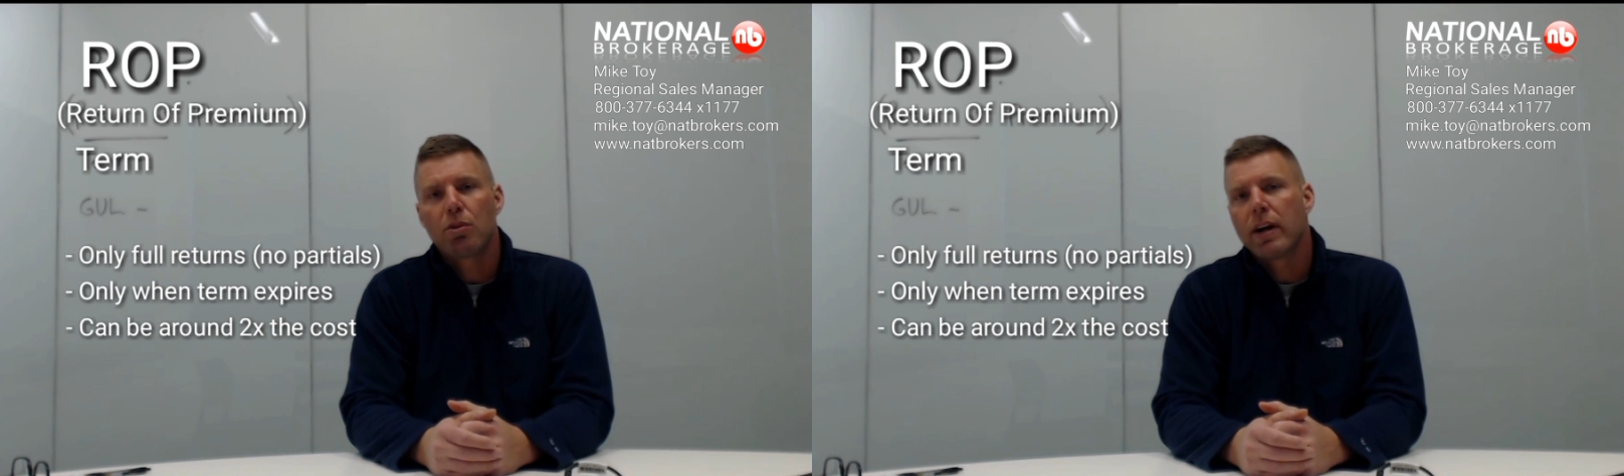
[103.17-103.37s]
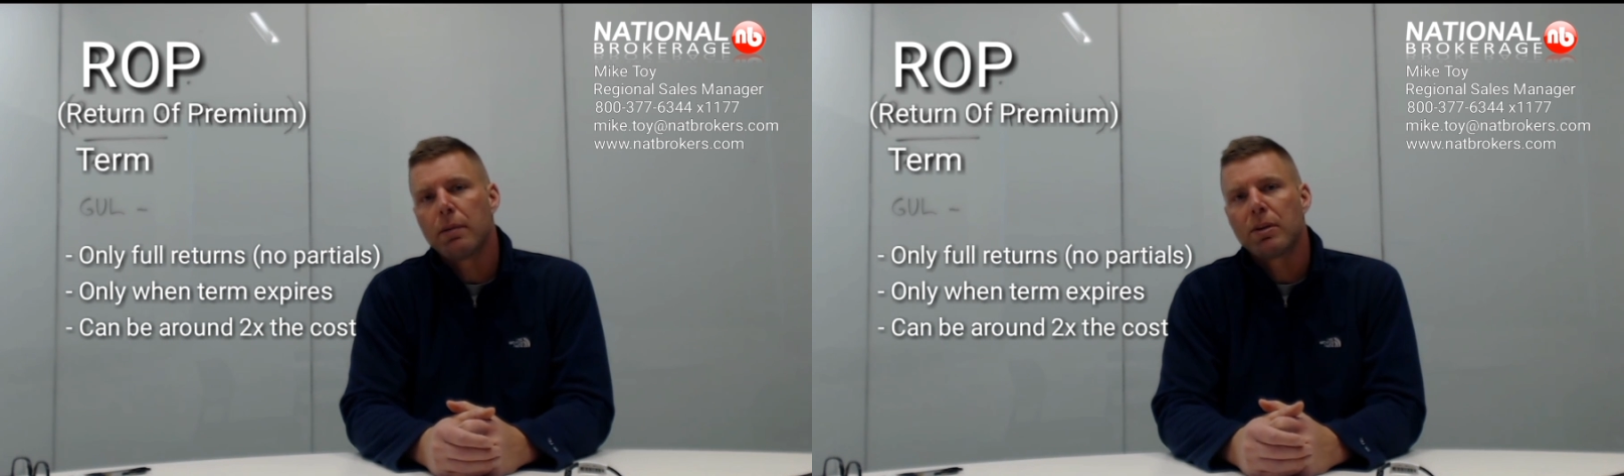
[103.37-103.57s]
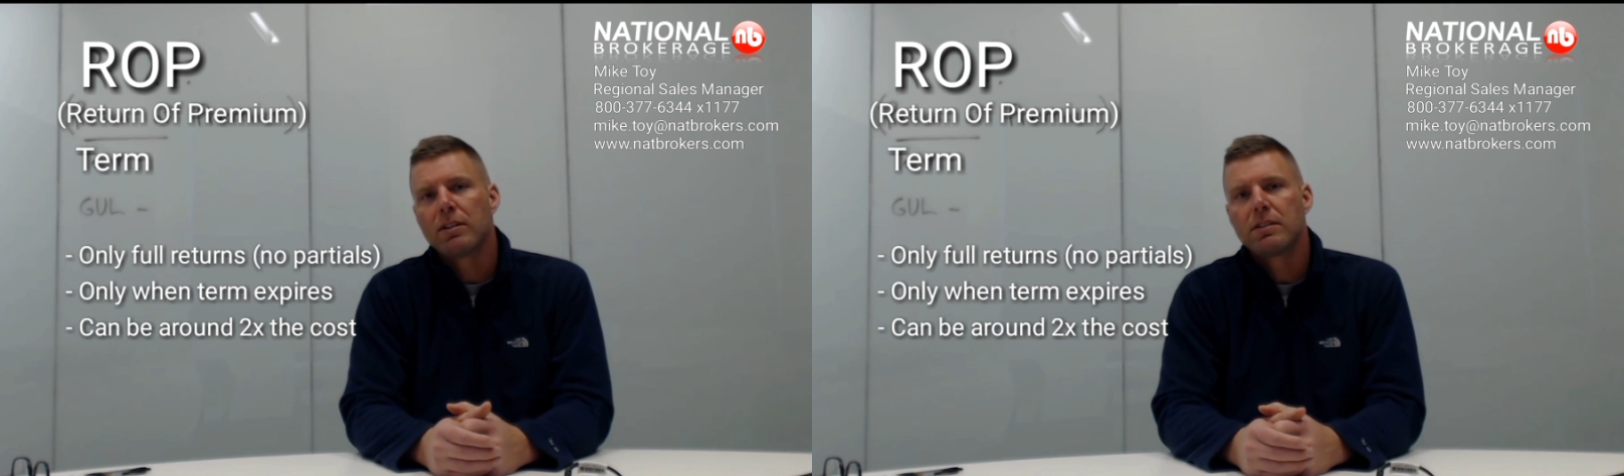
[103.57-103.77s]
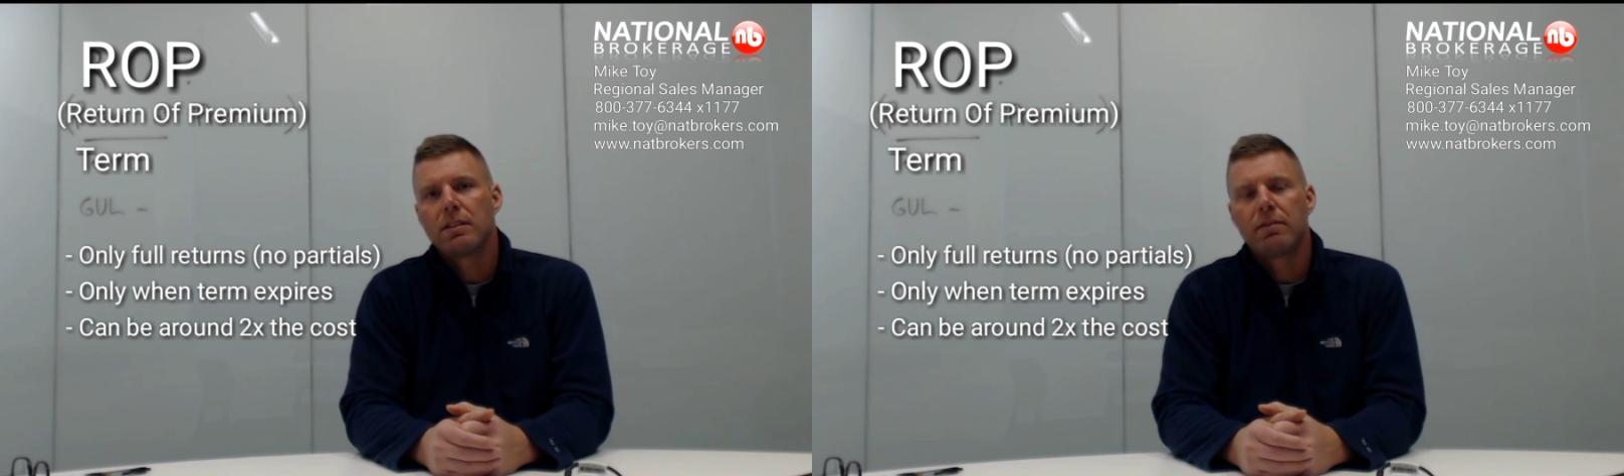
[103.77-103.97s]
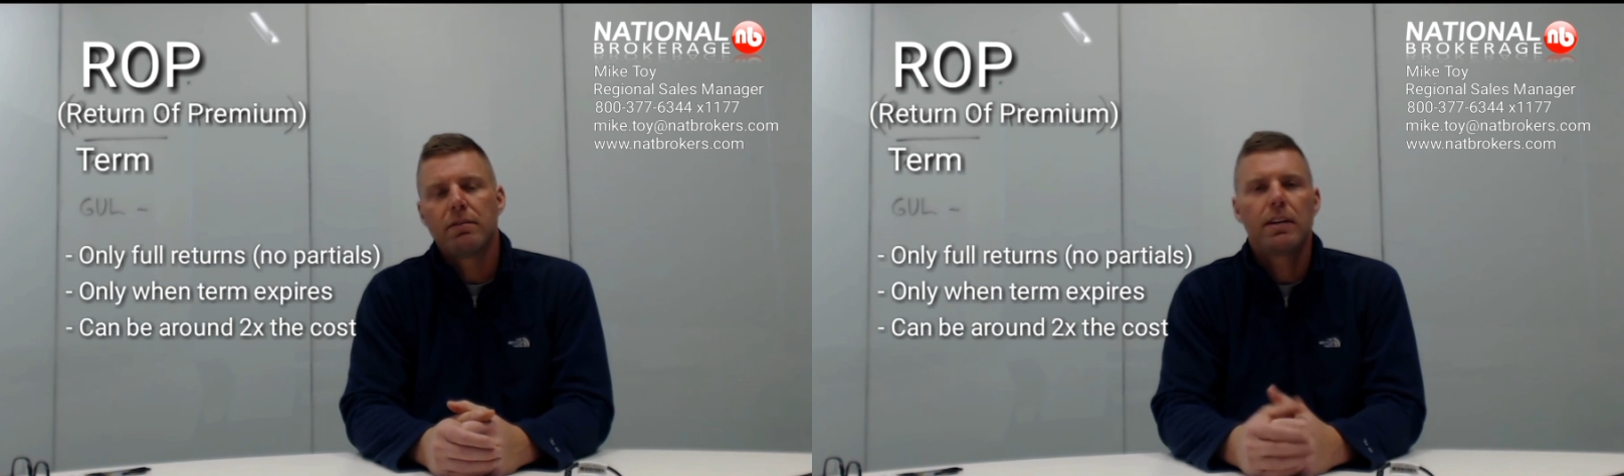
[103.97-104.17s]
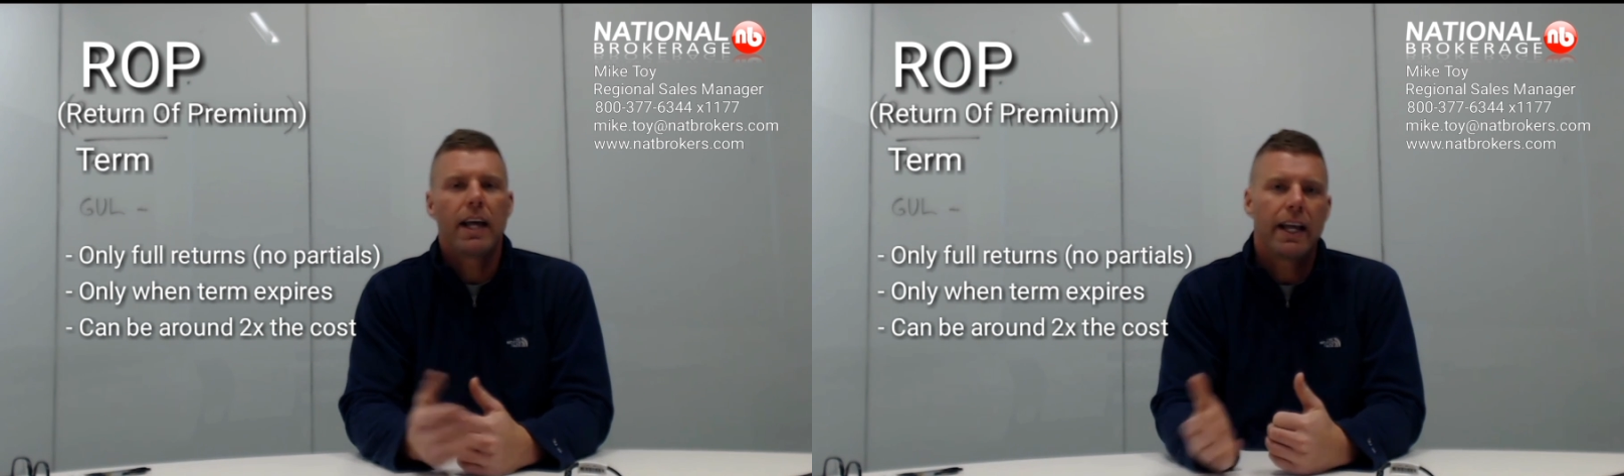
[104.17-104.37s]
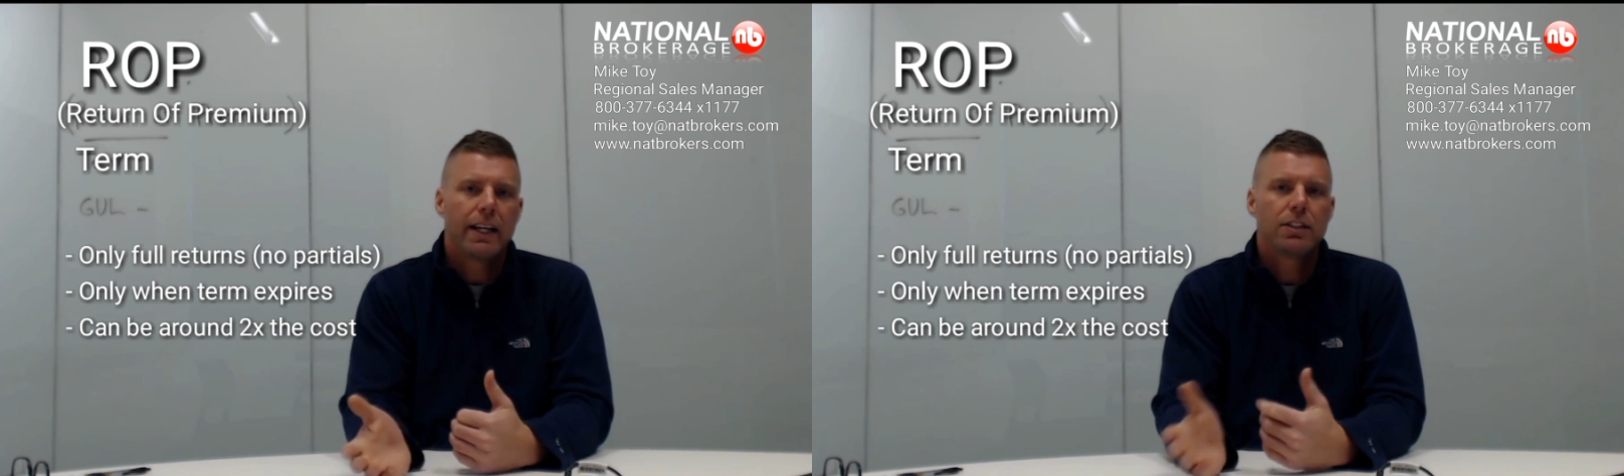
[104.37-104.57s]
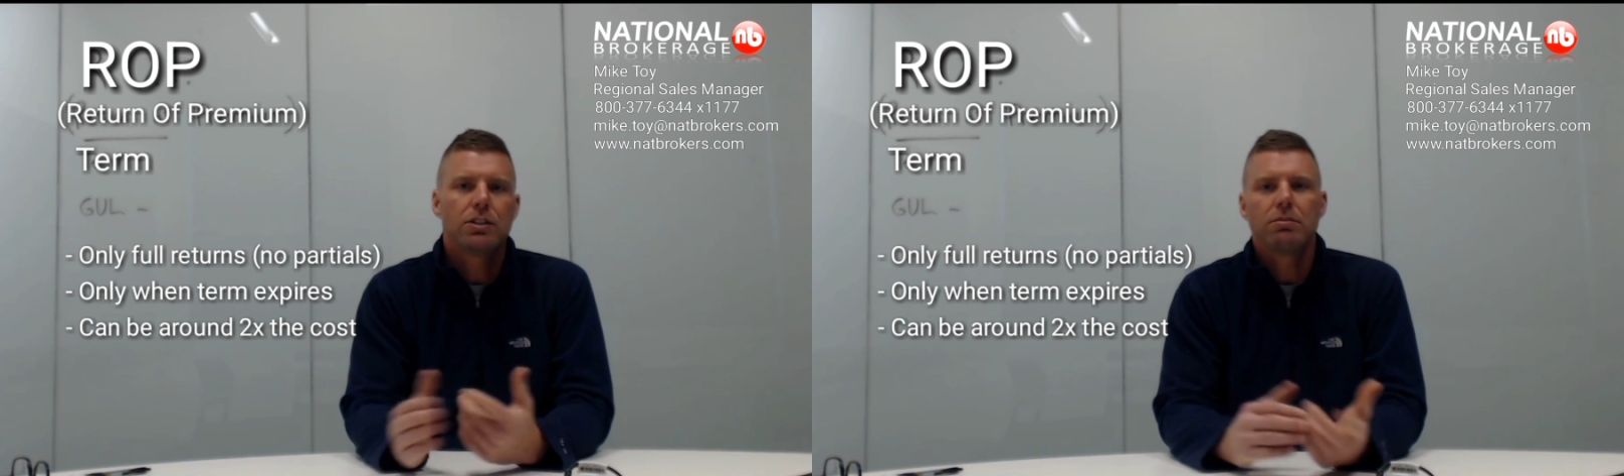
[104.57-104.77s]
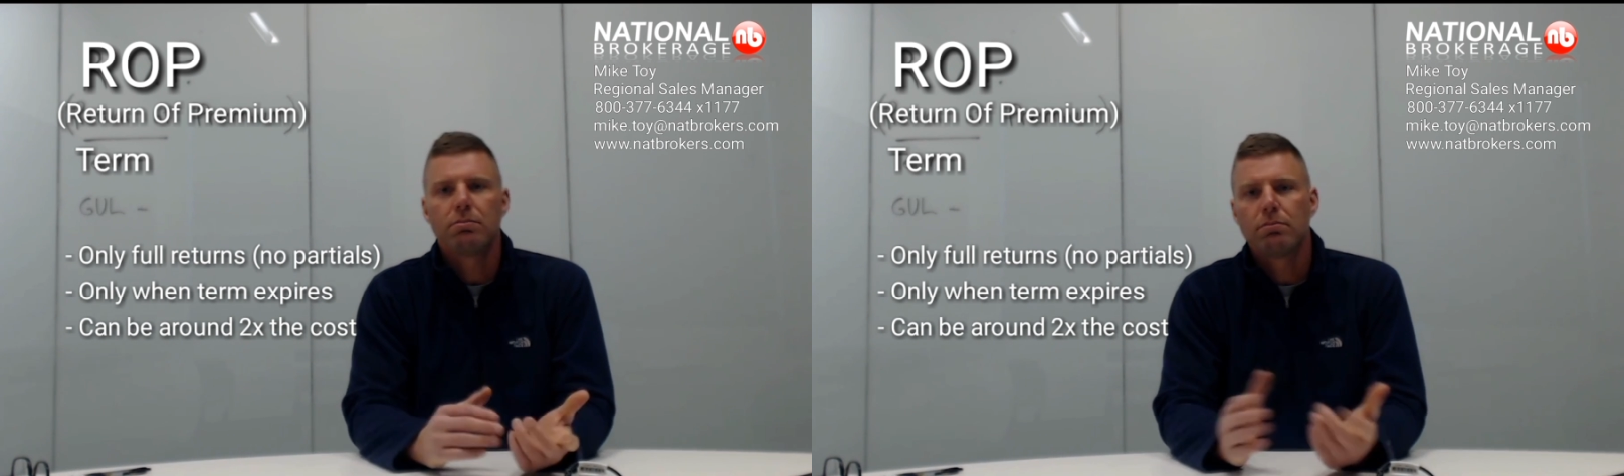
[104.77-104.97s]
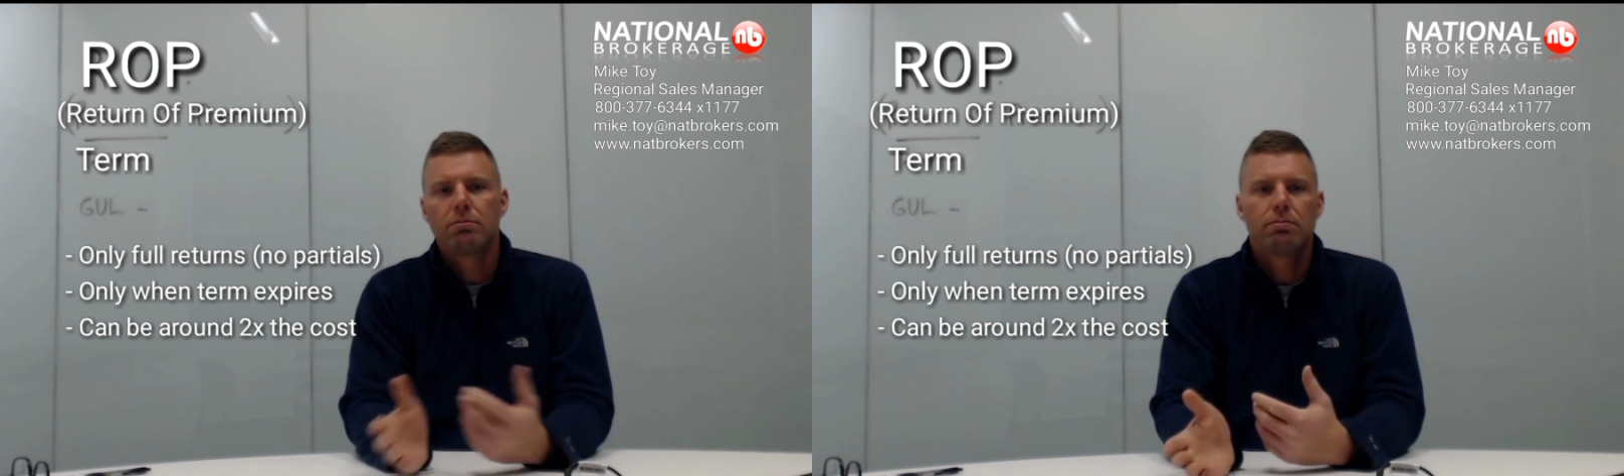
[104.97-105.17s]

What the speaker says: parameters of age and